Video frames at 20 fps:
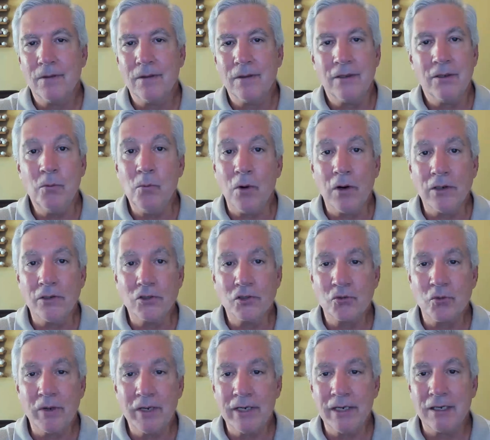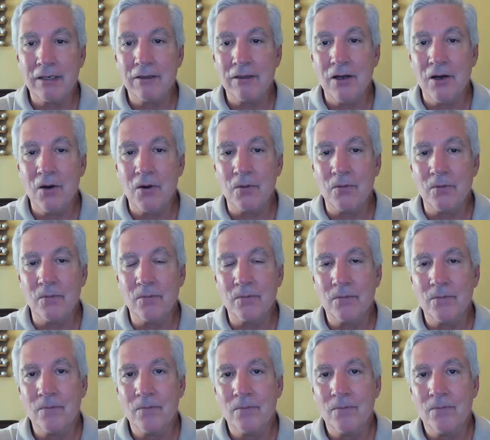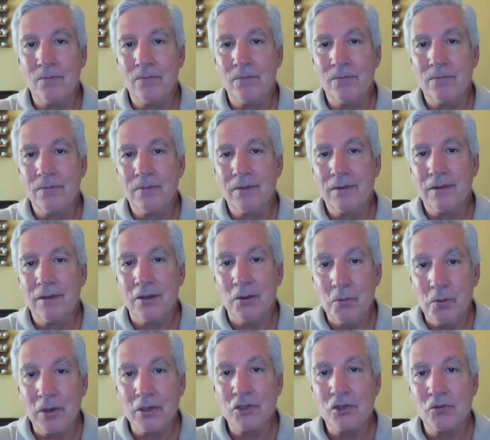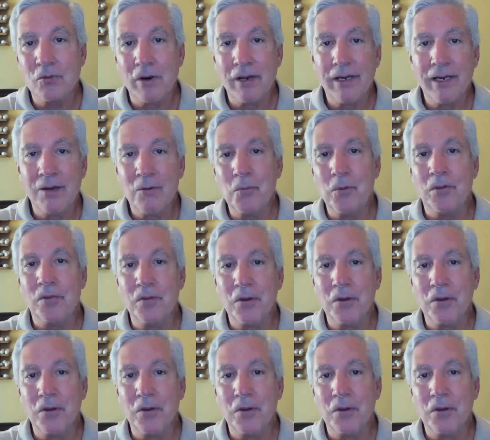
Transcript: You aren't trading alone. You are trading with